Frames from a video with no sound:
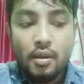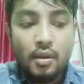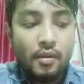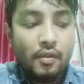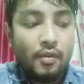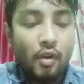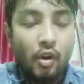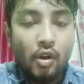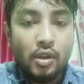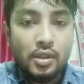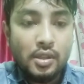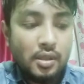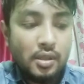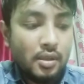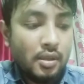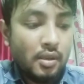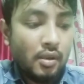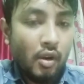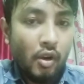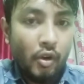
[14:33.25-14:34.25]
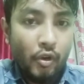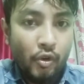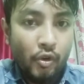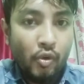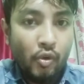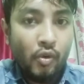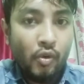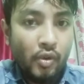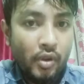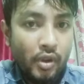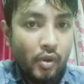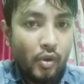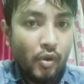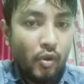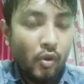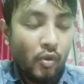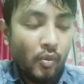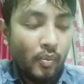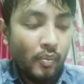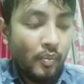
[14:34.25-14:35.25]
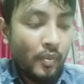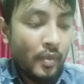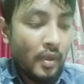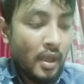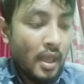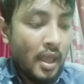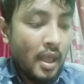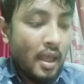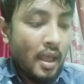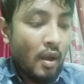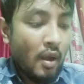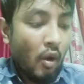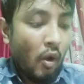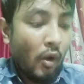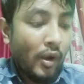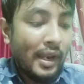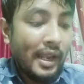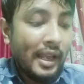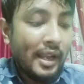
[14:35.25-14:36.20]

False or true? You know, only